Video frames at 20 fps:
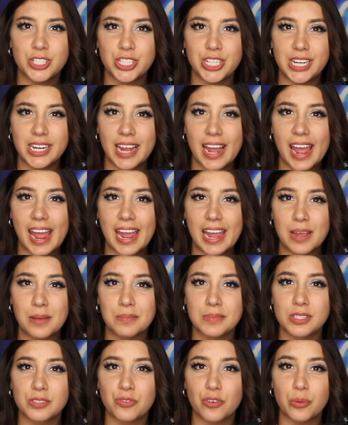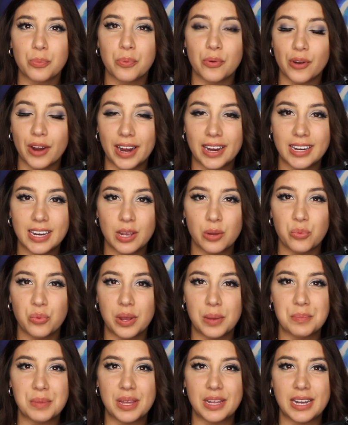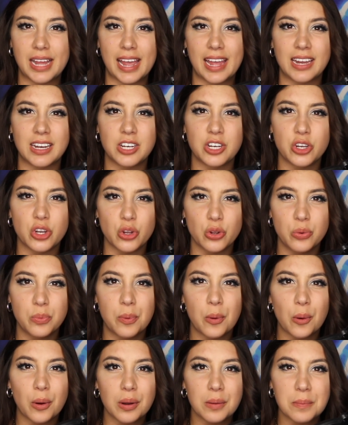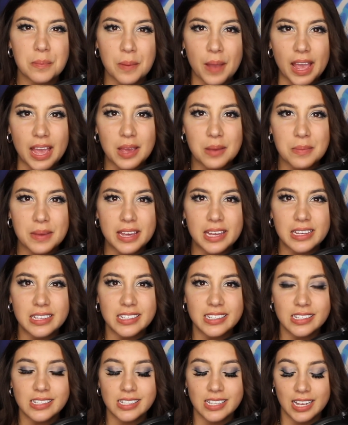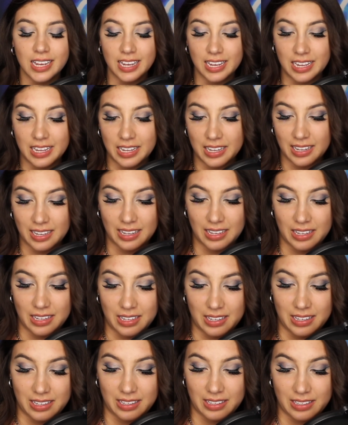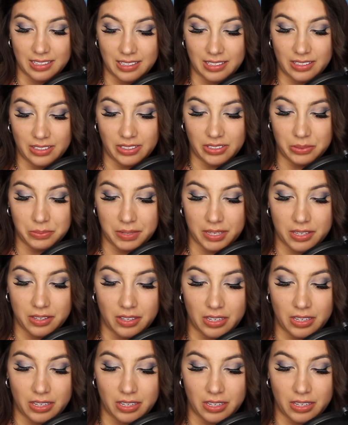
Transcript: she aims for pregnant women and newborn babies. Oh my